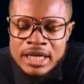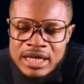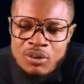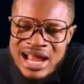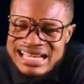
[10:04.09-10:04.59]

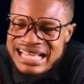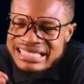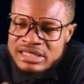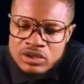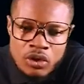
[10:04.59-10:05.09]
The one
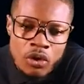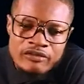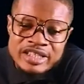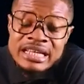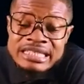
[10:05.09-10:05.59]
that is
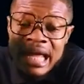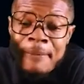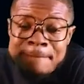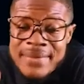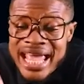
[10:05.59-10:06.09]
curved, the
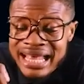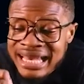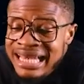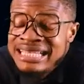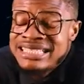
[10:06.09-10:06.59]

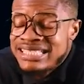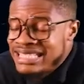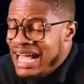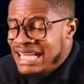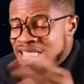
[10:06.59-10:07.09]
males,
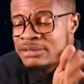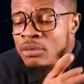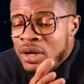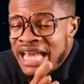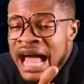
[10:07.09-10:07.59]
they are
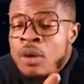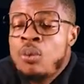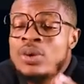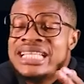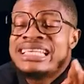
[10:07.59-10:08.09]
smaller
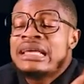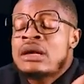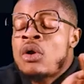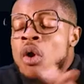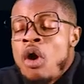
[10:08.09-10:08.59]
with a
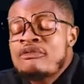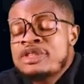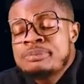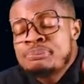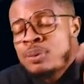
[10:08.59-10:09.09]

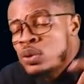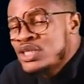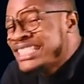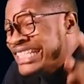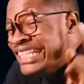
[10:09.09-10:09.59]
curved
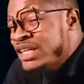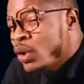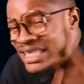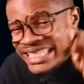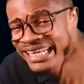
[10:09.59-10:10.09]

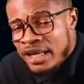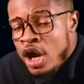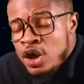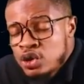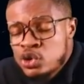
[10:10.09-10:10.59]
posterior tail.
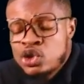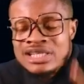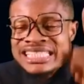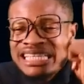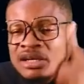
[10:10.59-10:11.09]
You
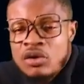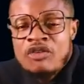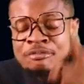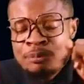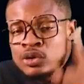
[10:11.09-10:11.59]
just see
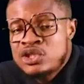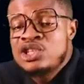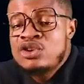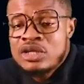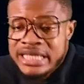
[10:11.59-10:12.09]
curved
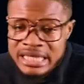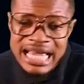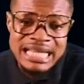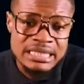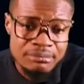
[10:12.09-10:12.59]
posterior tail,
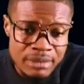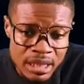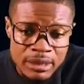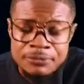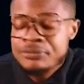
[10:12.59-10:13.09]
that's the
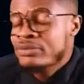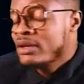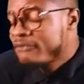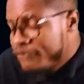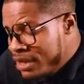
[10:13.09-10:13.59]
male.
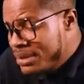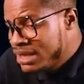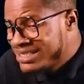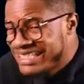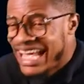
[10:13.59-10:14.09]

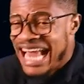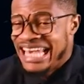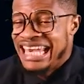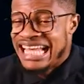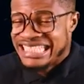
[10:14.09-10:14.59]
Females, they are
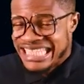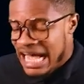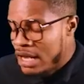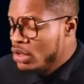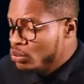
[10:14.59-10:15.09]

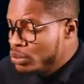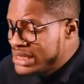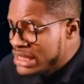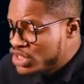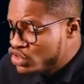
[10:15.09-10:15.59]
larger
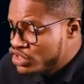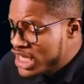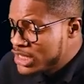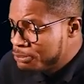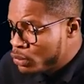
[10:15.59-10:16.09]
with a
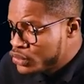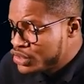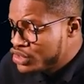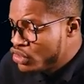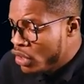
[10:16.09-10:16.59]
straight
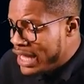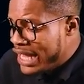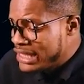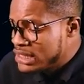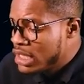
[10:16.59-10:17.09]
posterior
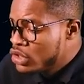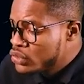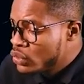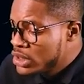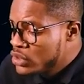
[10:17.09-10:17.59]
end.
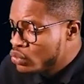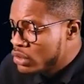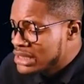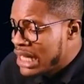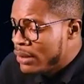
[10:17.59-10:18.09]
So these
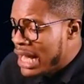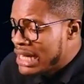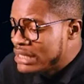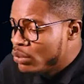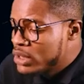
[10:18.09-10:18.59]
ones now
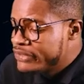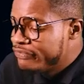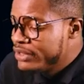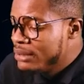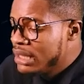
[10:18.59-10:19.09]
are the what?
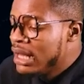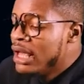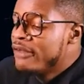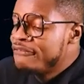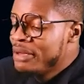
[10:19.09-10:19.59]
Female.
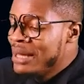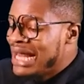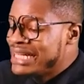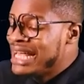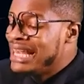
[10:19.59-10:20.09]
Female,
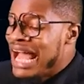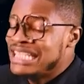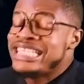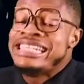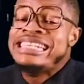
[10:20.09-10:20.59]
are they
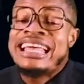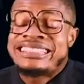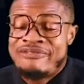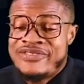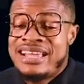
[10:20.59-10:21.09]
large?
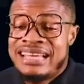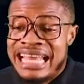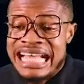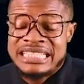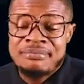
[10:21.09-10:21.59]
Yes, very
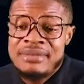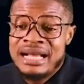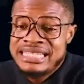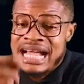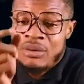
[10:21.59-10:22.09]
large.
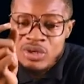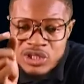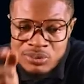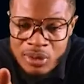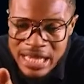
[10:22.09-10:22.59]
Male, they are what?
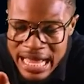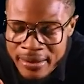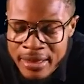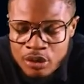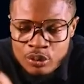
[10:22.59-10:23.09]
Smaller
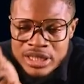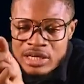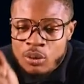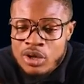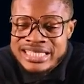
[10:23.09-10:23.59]
with
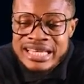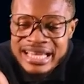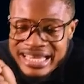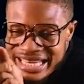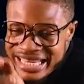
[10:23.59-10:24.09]
a what?
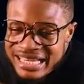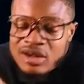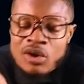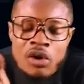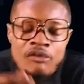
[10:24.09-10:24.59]
A
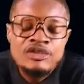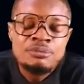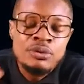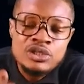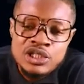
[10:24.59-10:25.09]
curved
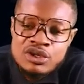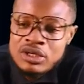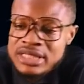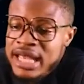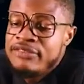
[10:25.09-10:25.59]

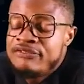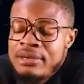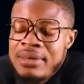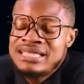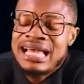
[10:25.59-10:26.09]
posterior tail.
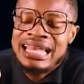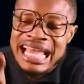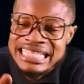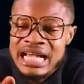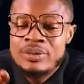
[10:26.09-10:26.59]
Females are
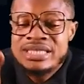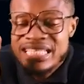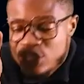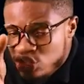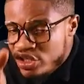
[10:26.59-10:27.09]
larger with a
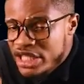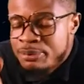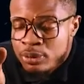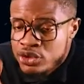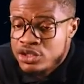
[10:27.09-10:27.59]

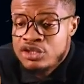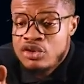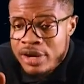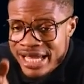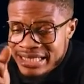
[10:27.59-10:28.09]
straight
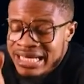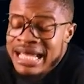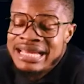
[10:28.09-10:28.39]
posterior end.